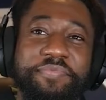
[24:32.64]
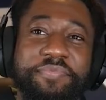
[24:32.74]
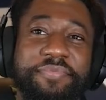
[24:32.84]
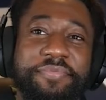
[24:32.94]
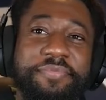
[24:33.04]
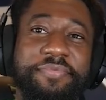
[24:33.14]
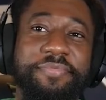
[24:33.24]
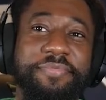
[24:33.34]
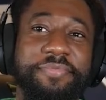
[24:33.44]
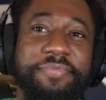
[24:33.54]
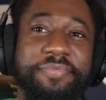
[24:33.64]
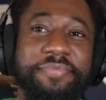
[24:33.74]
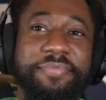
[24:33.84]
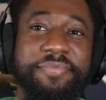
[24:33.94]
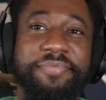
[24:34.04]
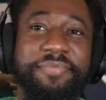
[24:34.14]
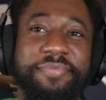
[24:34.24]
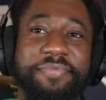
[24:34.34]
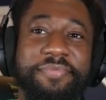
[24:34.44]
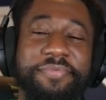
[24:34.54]

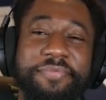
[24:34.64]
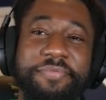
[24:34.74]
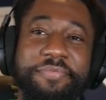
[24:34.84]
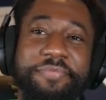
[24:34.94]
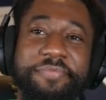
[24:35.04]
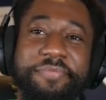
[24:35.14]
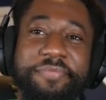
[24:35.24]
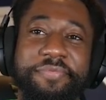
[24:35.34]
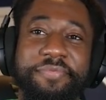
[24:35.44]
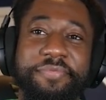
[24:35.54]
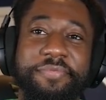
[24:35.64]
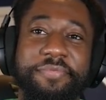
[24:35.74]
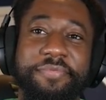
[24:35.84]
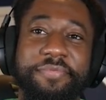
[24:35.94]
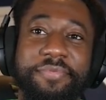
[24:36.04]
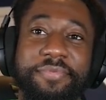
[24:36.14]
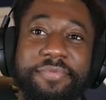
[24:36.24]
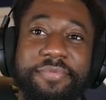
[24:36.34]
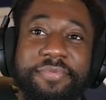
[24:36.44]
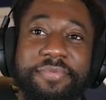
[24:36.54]

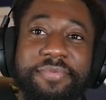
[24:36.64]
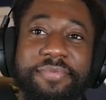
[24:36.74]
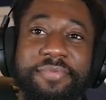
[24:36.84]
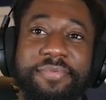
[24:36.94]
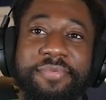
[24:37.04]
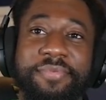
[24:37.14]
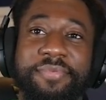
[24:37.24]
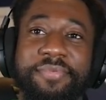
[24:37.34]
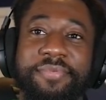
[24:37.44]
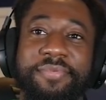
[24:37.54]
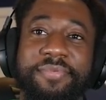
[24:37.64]
(silent)